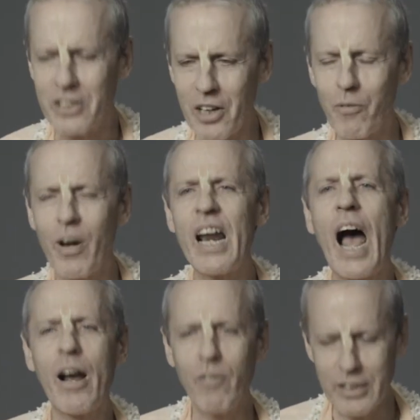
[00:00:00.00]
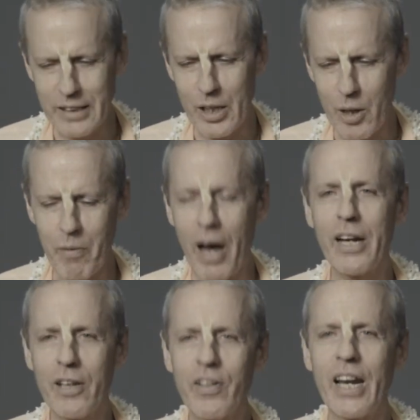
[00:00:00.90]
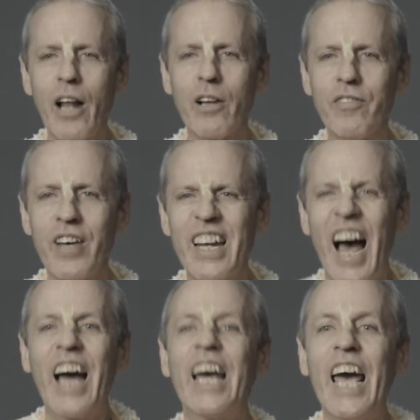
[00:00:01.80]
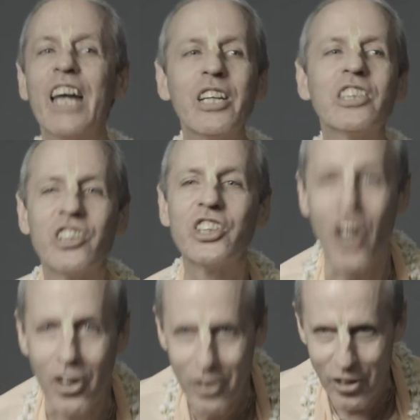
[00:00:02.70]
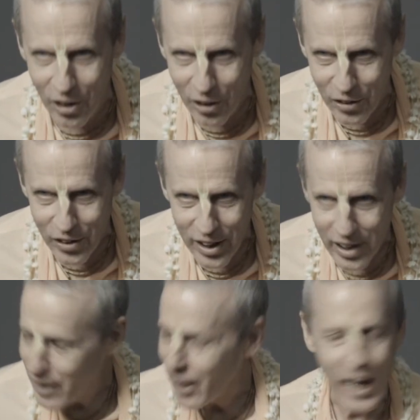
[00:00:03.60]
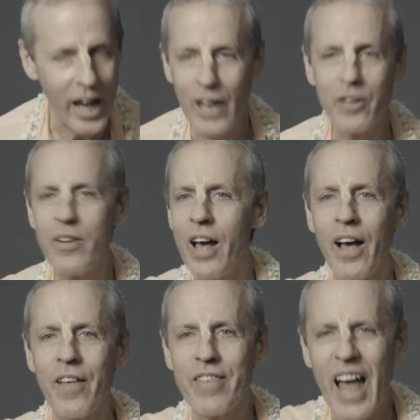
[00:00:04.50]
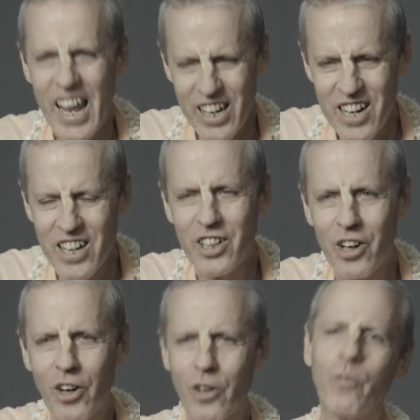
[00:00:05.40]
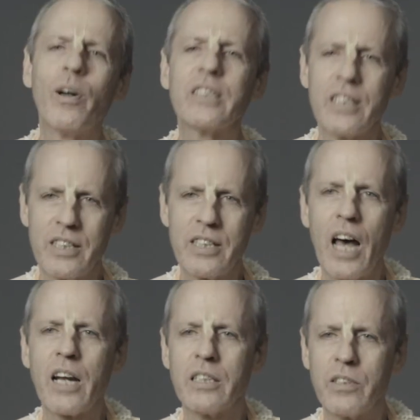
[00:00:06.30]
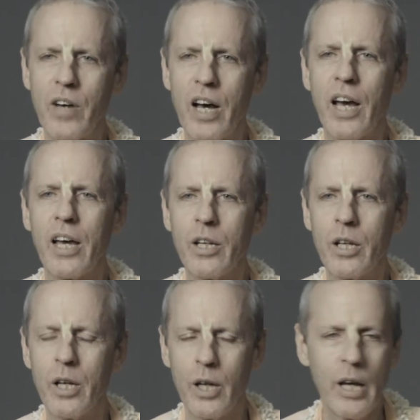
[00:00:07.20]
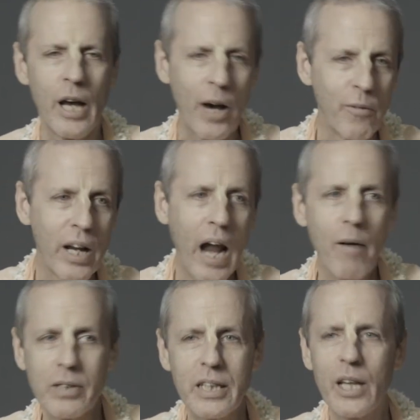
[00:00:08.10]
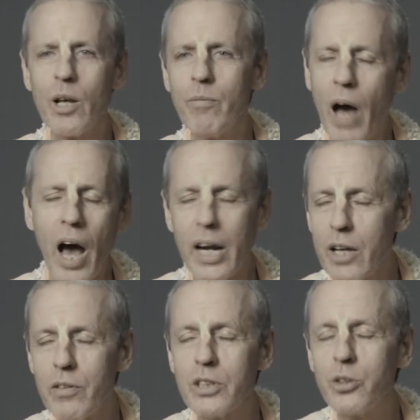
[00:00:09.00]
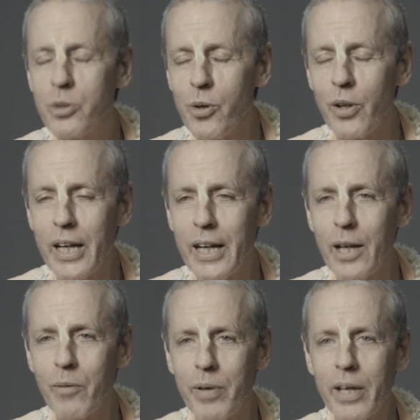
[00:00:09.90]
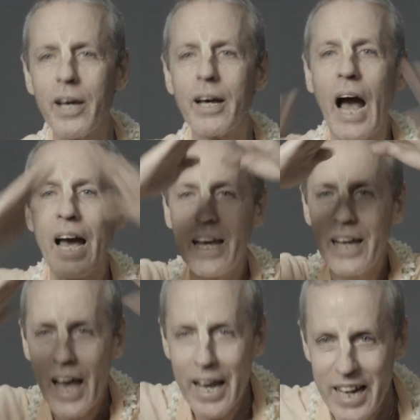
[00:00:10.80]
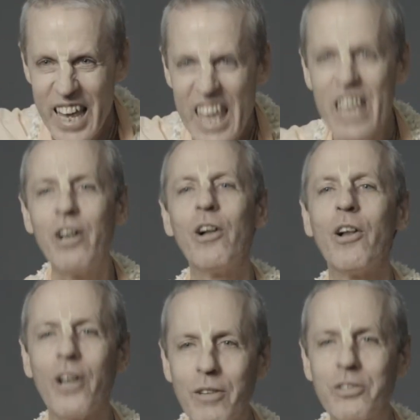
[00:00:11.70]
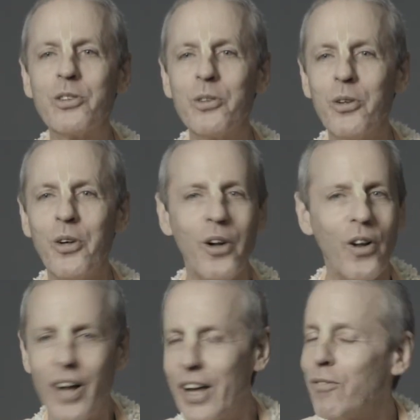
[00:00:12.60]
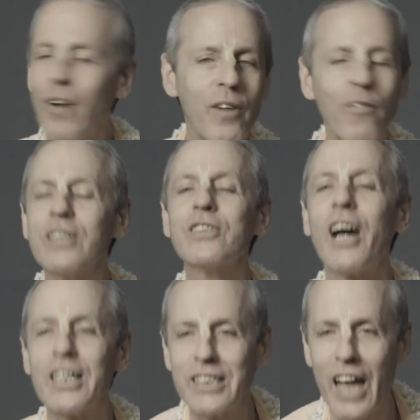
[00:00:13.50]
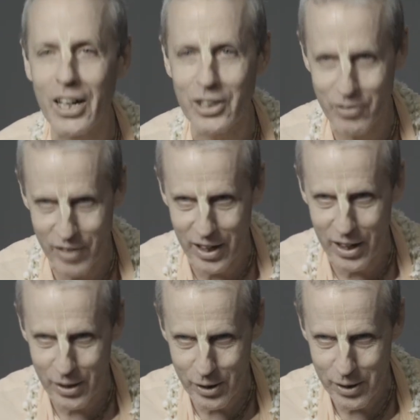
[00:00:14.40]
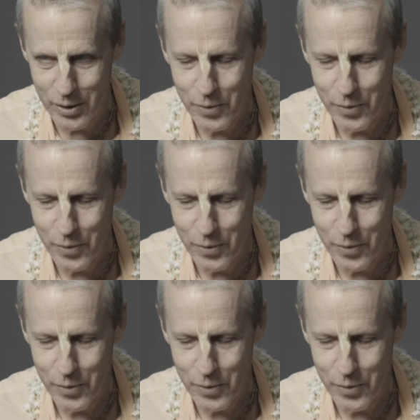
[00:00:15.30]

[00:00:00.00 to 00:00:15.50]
he said, when I was in the body of an elephant, I ate a jungle and that hunger wasn't satisfied. And when I was in the body of a stool-eating pig, I ate a hill of stool and it was not satisfied.